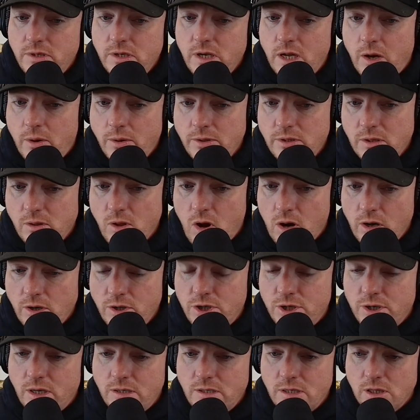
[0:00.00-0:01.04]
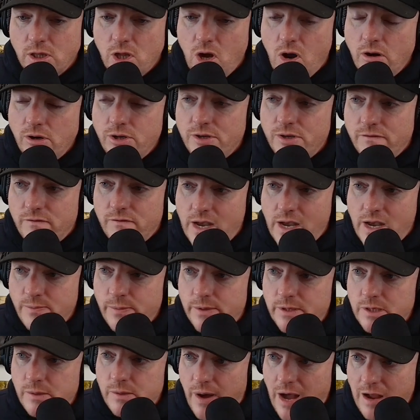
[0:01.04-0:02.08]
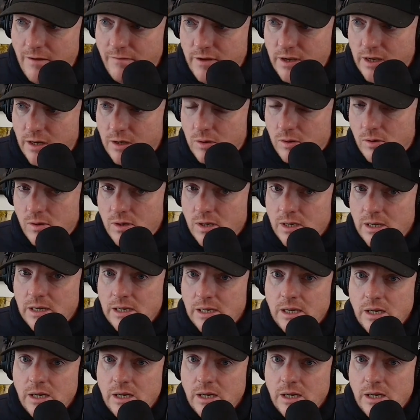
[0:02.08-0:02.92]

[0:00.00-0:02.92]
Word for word: It's, you know, it's a large, it's a large investment to buy a vehicle.